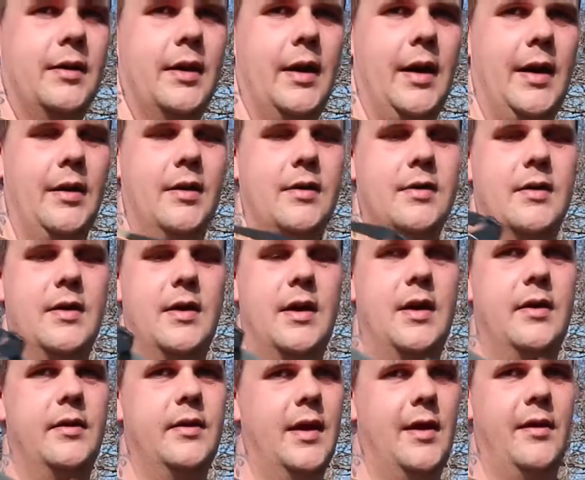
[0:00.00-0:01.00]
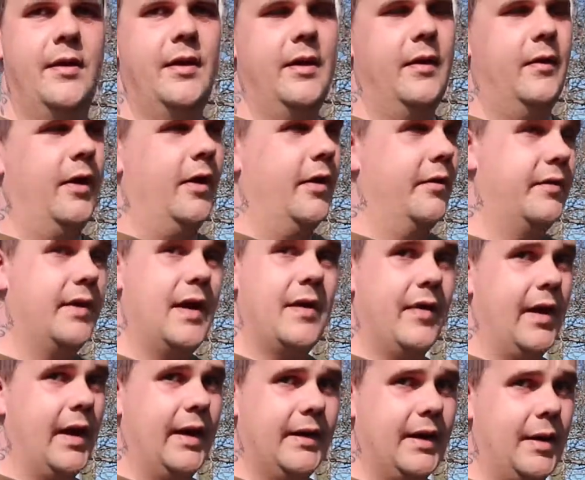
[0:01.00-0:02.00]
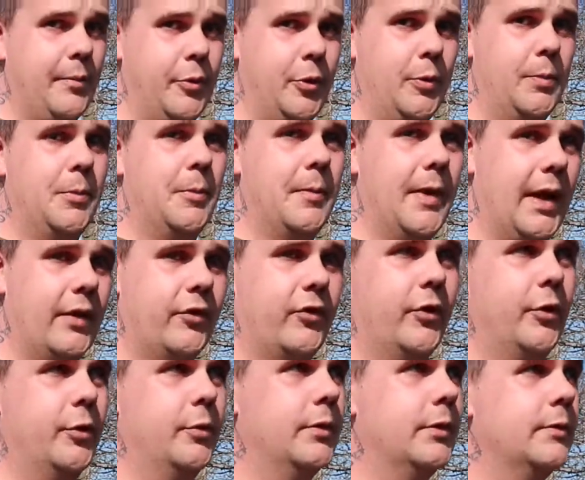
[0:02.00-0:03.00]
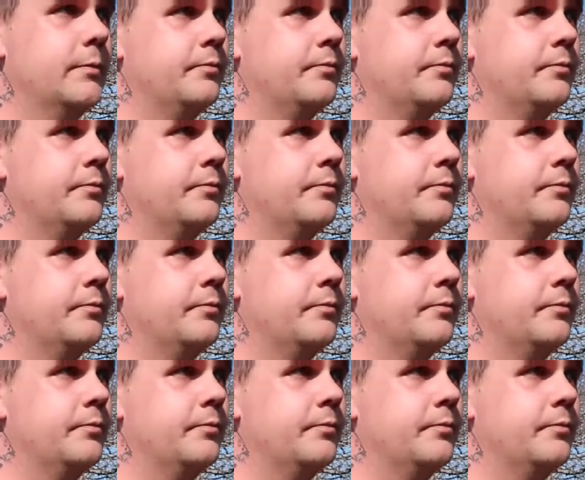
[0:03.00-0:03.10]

And I've never had that problem at all.